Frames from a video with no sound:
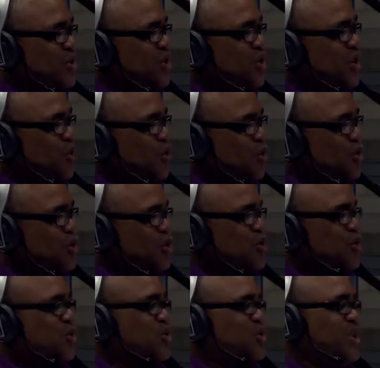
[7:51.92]
or the good
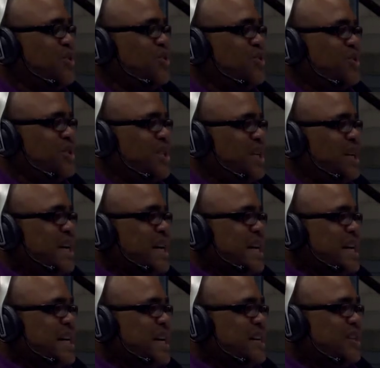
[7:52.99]
structure that you see.
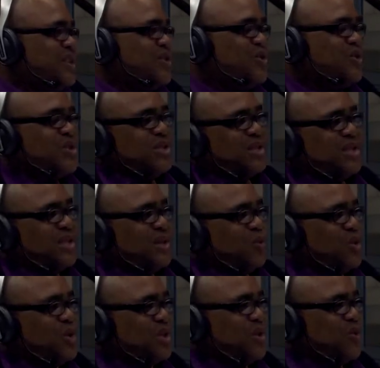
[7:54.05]
There is no city in the
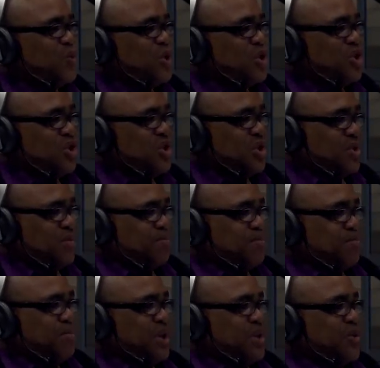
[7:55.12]
world in which it is
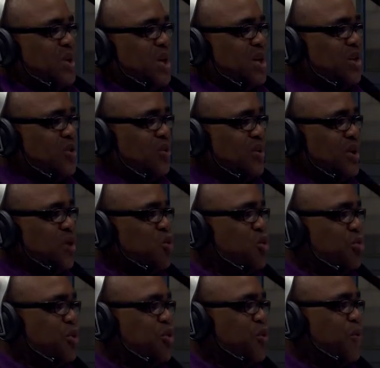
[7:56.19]
particularly good. That
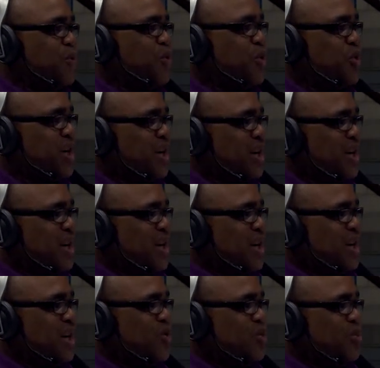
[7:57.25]
would be euphoria.
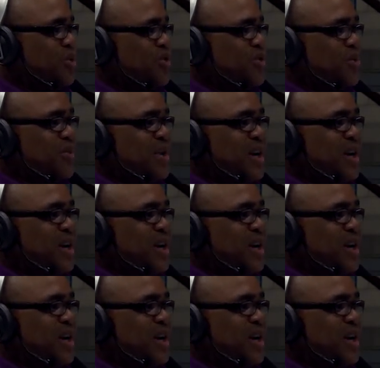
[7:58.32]
That would be some